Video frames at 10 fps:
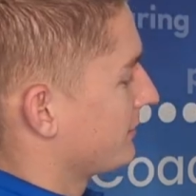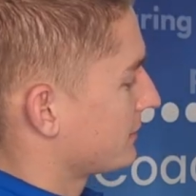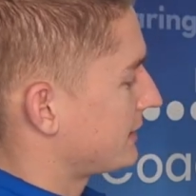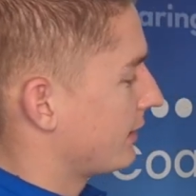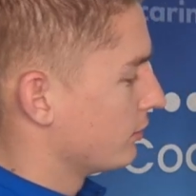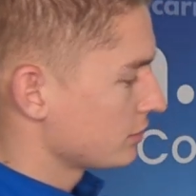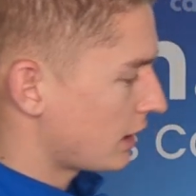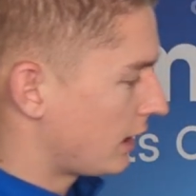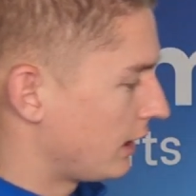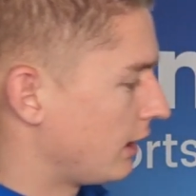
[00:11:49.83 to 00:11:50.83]
Skills
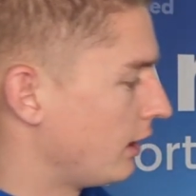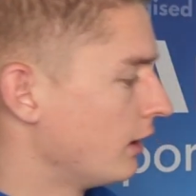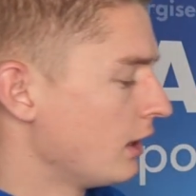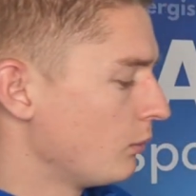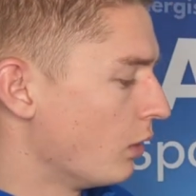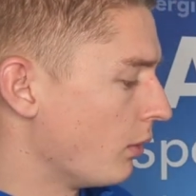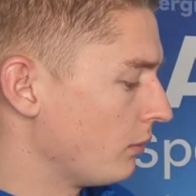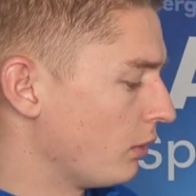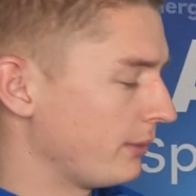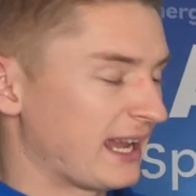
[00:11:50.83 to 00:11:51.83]
are
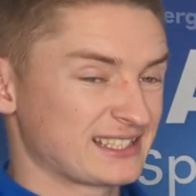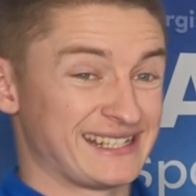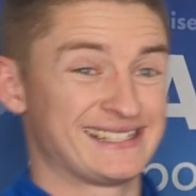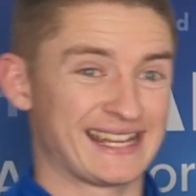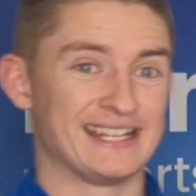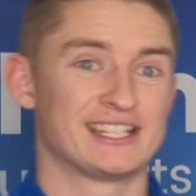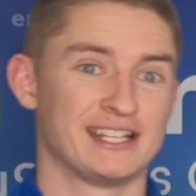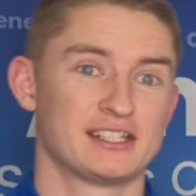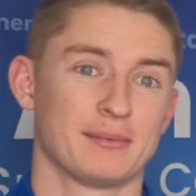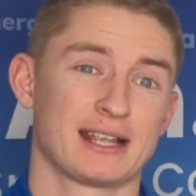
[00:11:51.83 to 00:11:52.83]
what we actually teach
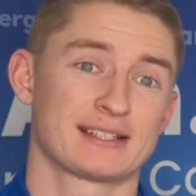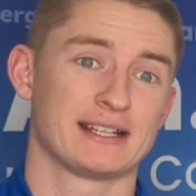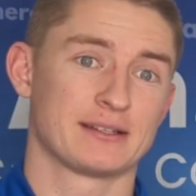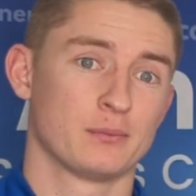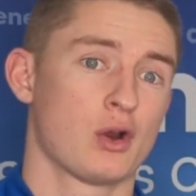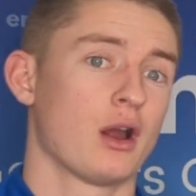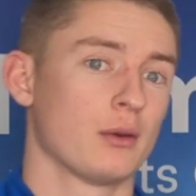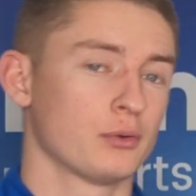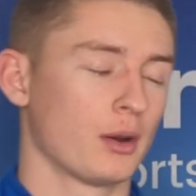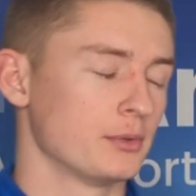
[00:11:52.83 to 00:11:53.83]
in gymnastics
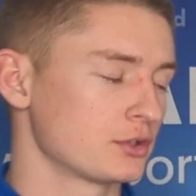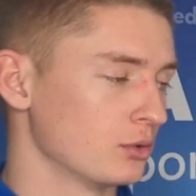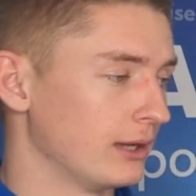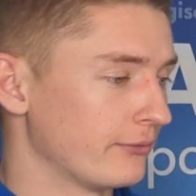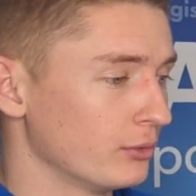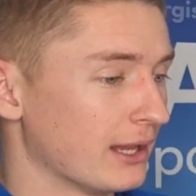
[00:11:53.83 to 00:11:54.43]
at primary school level.